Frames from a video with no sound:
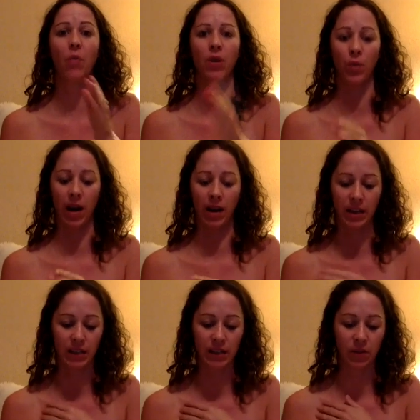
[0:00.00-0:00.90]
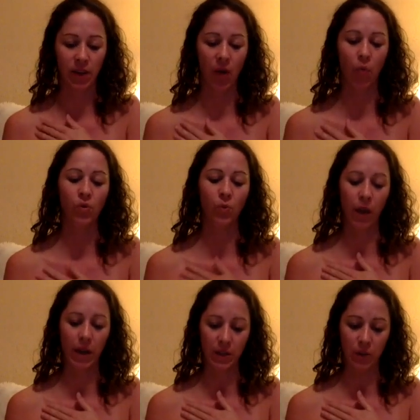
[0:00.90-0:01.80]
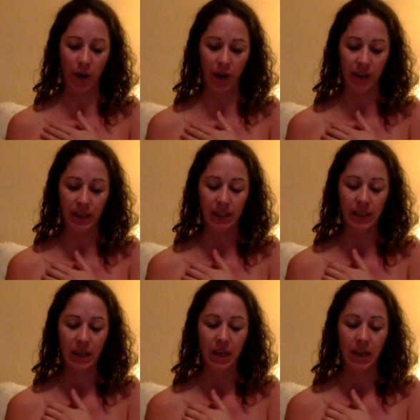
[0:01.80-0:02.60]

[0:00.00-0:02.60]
with awareness. Okay, so what is awareness?